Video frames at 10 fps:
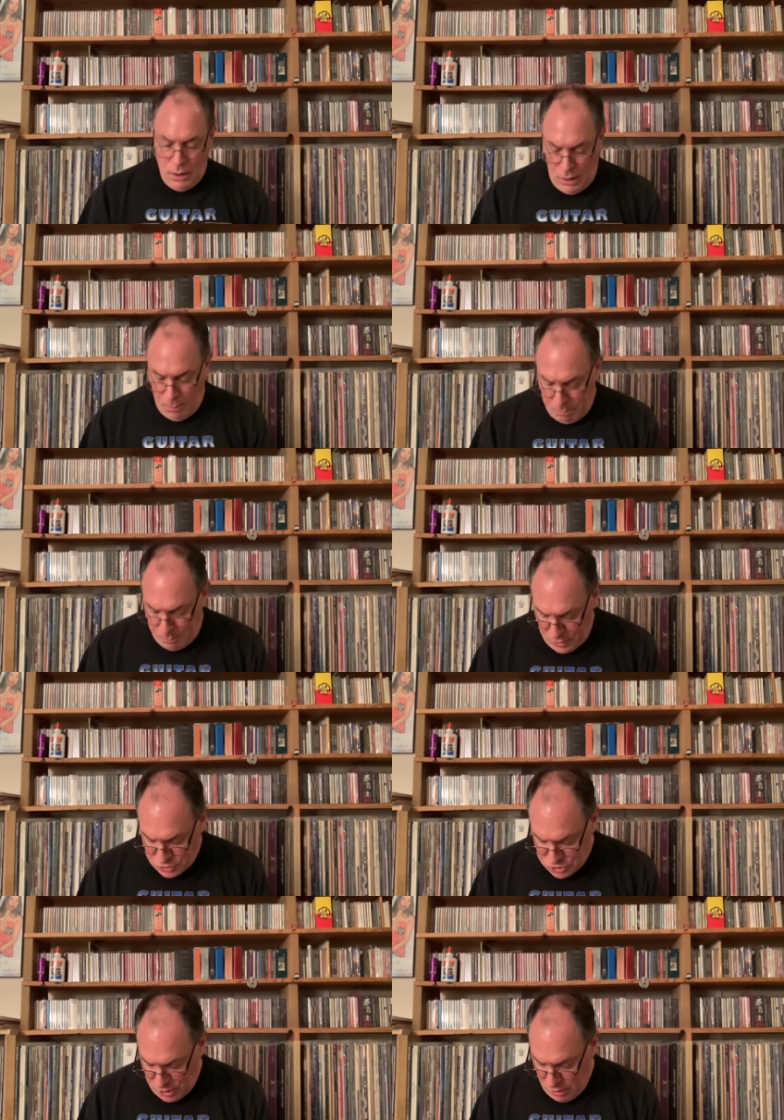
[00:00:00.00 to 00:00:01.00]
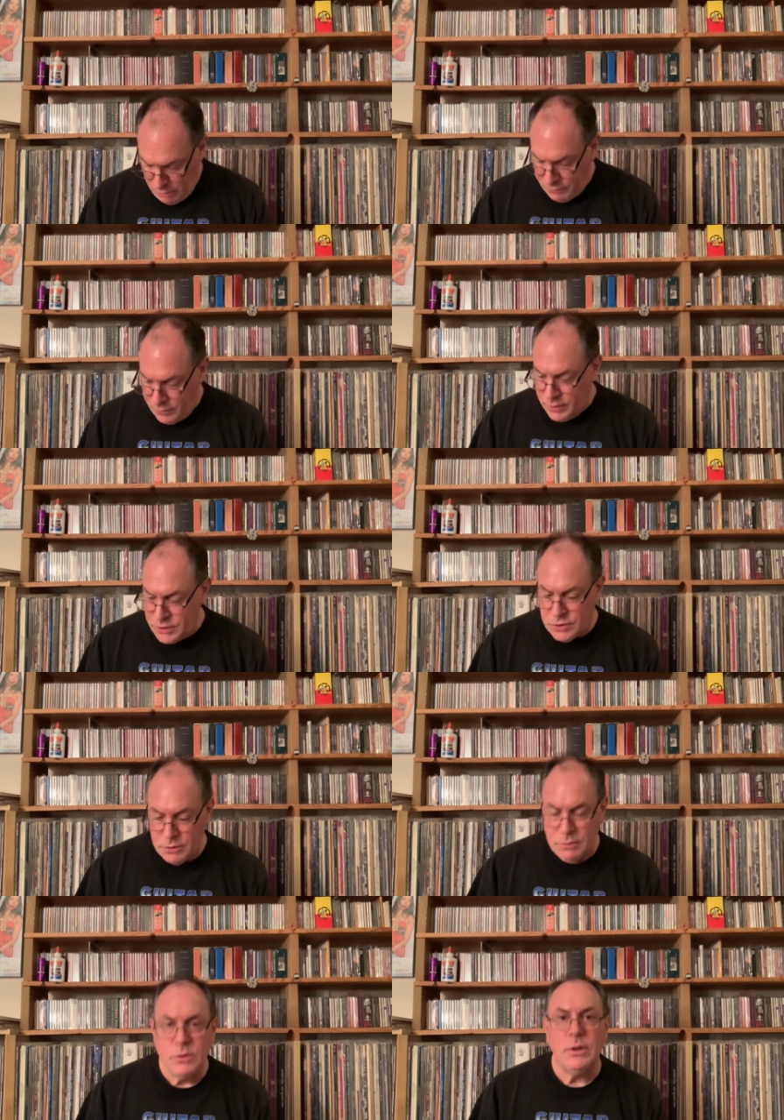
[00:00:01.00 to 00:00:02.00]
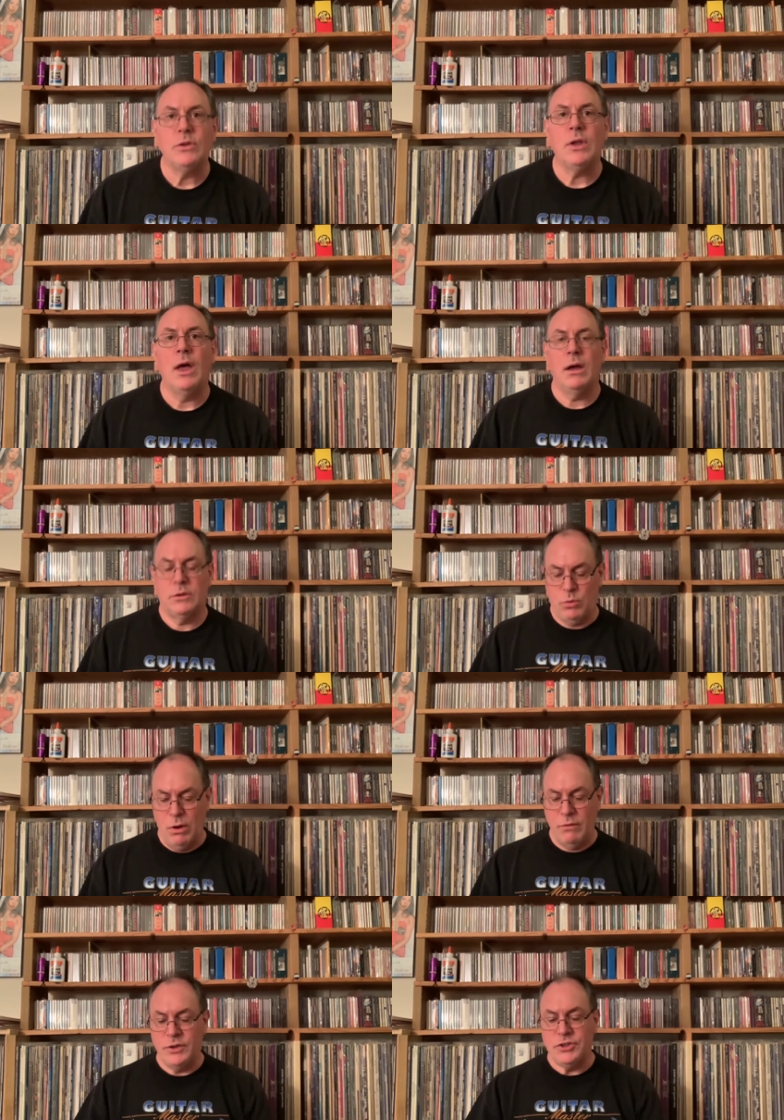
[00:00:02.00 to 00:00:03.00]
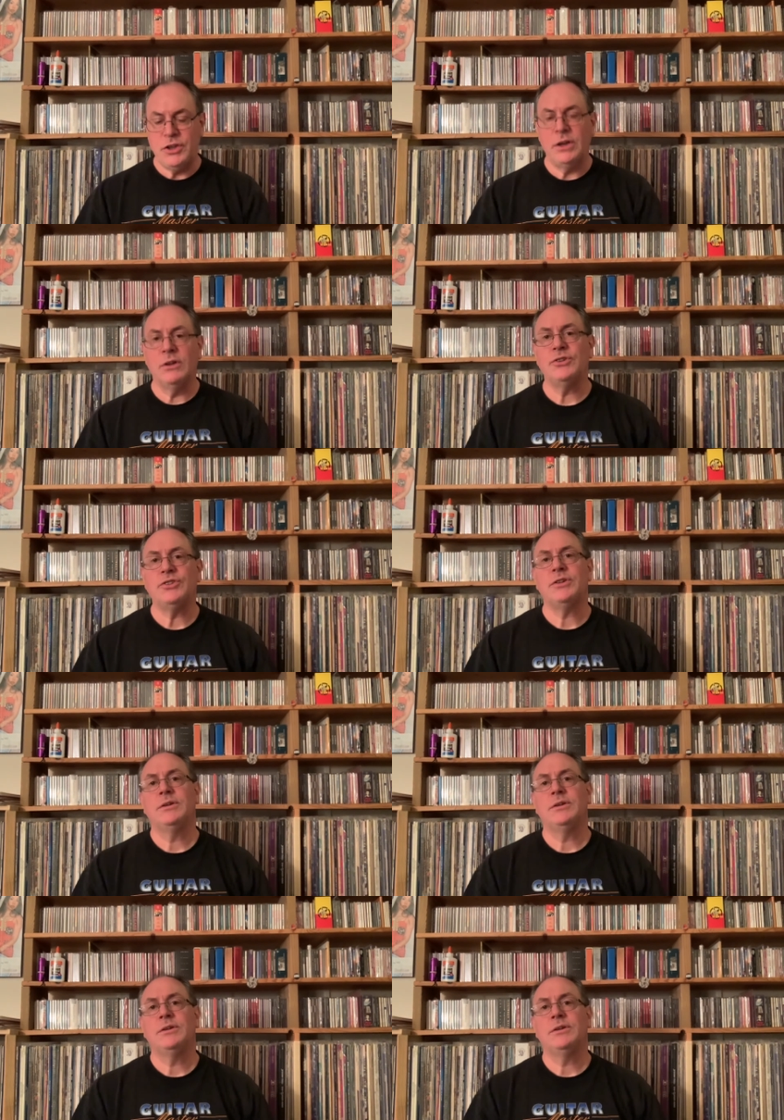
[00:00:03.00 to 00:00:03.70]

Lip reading: a bunch of 12-inch singles.